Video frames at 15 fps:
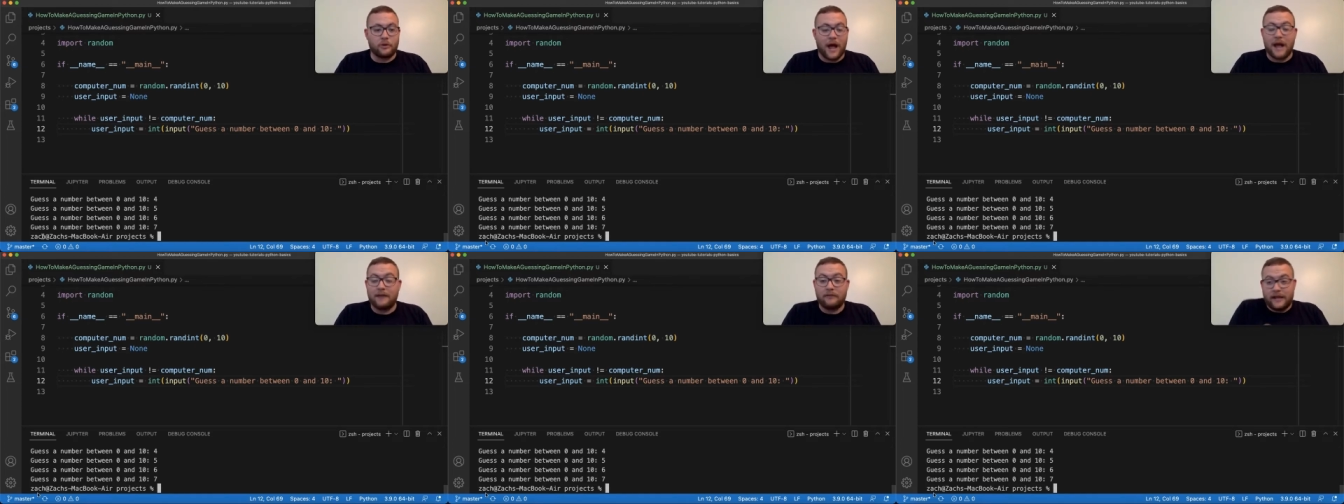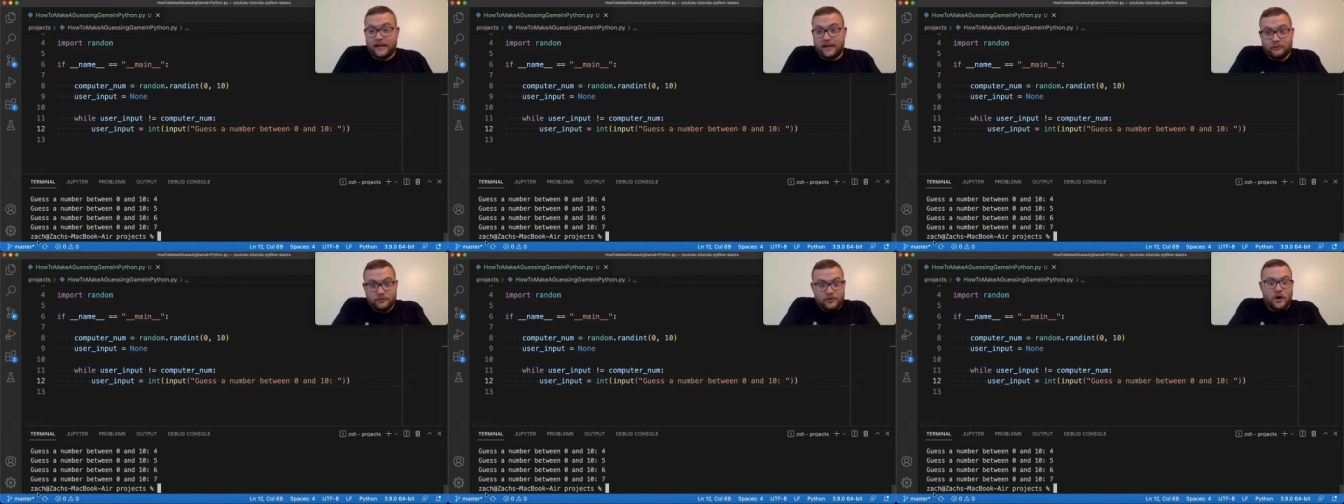I like it
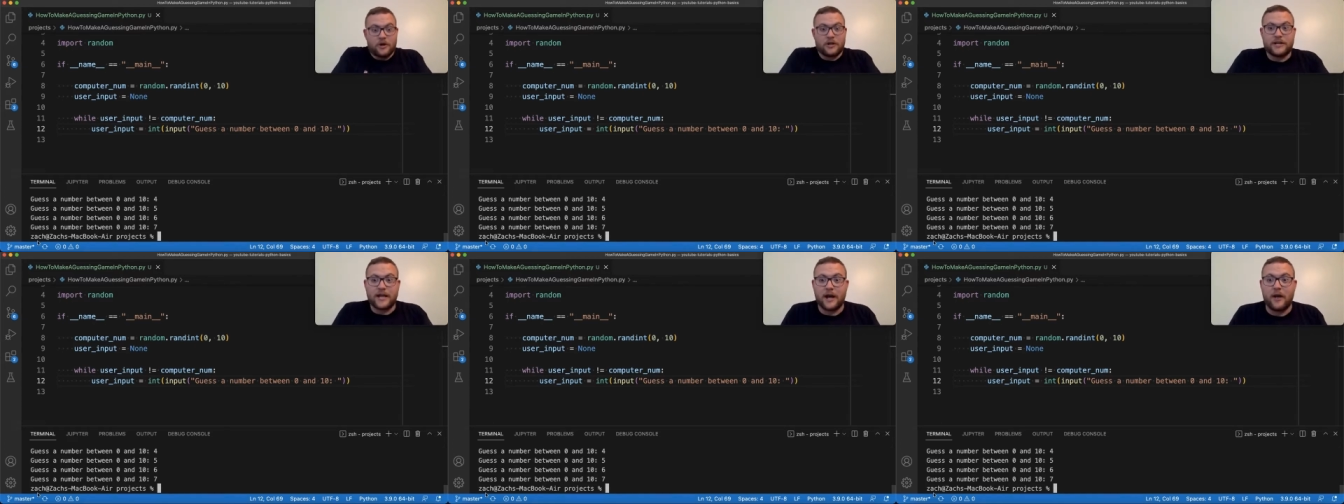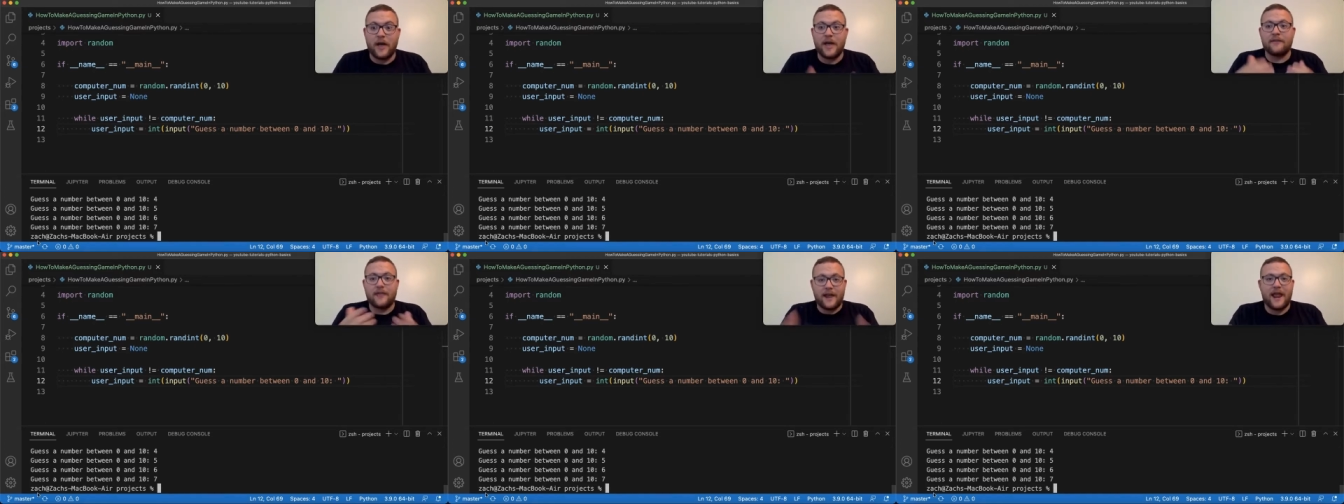was hard to tell.
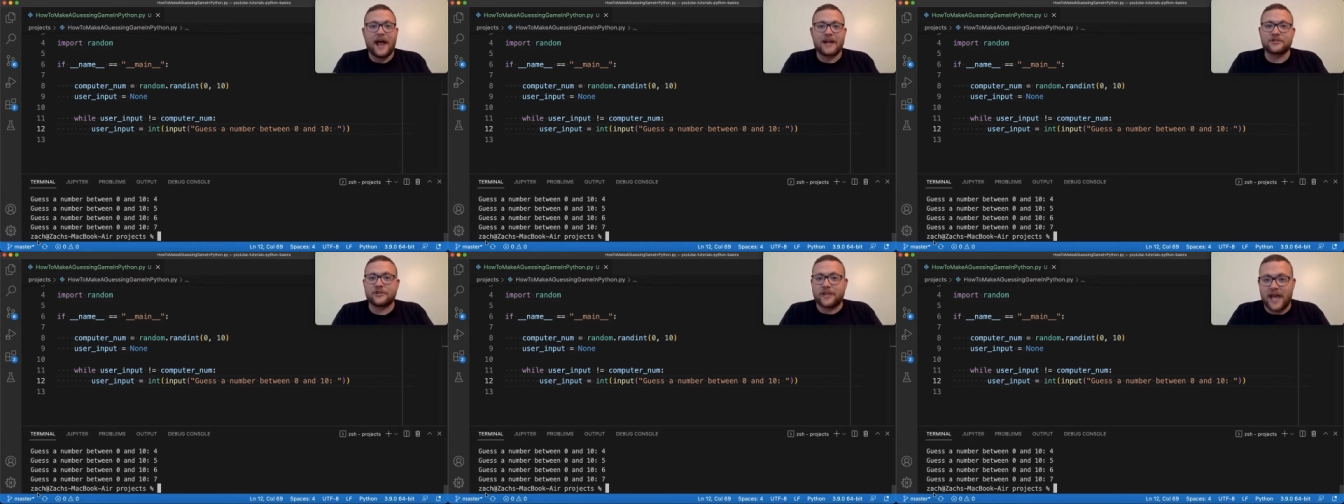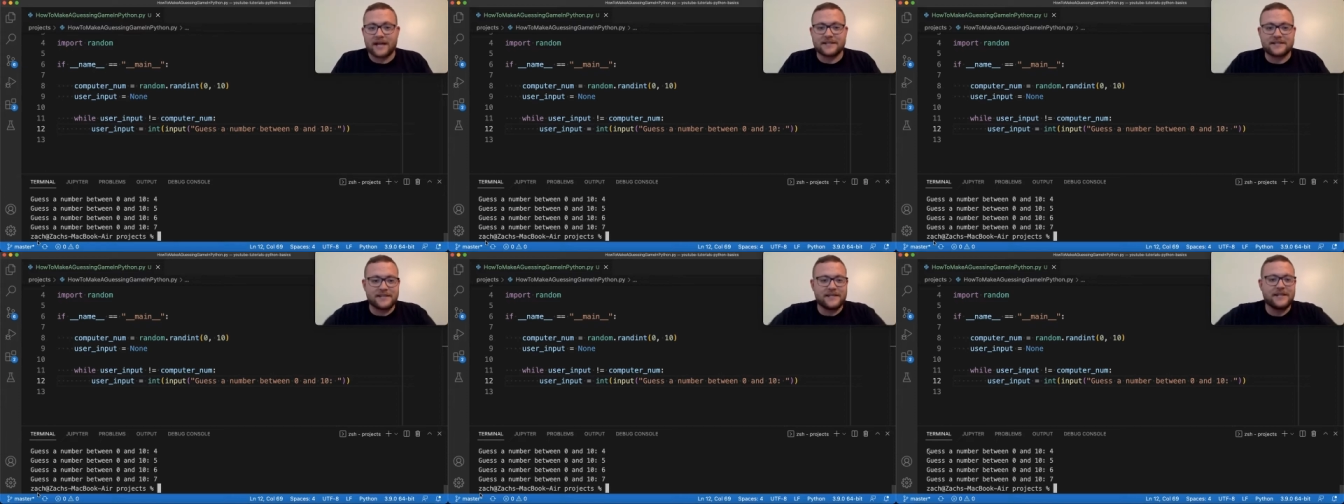Hey, that actually
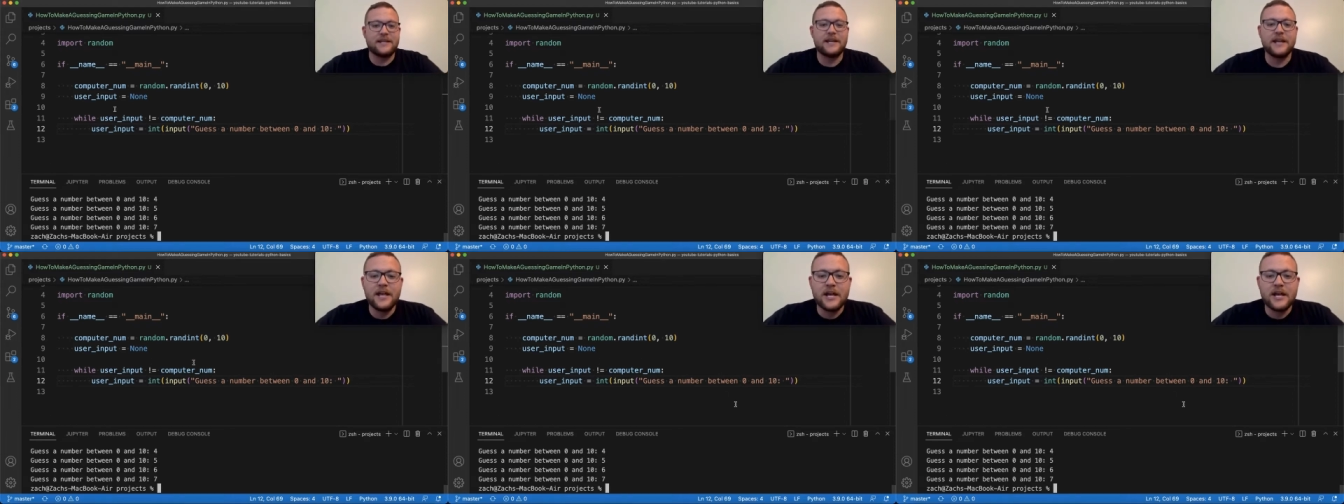exited.